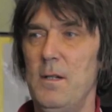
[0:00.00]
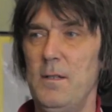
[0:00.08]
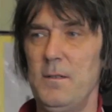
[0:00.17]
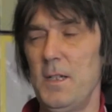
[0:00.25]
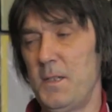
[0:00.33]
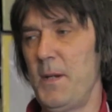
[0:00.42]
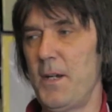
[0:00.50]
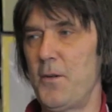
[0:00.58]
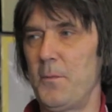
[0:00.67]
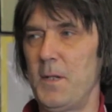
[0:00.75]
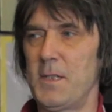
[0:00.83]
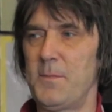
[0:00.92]
it's picking
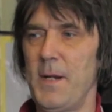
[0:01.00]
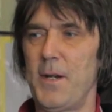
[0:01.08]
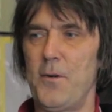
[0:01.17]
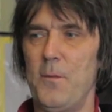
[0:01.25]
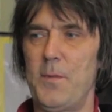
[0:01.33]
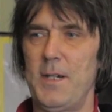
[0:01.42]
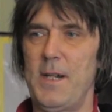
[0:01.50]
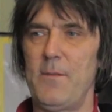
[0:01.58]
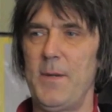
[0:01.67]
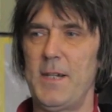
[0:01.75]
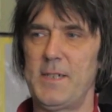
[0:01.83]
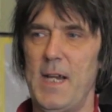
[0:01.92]
up, but it'll never
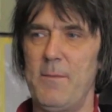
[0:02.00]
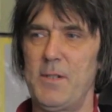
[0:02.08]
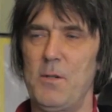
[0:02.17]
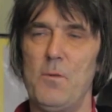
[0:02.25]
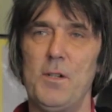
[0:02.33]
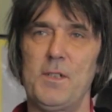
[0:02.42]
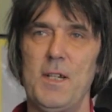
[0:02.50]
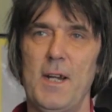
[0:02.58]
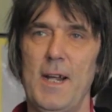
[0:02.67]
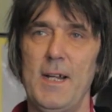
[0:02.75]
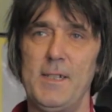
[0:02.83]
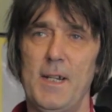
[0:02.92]
be the same as it was in the
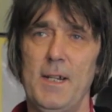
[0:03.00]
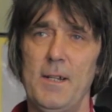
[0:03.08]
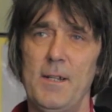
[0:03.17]
heyday.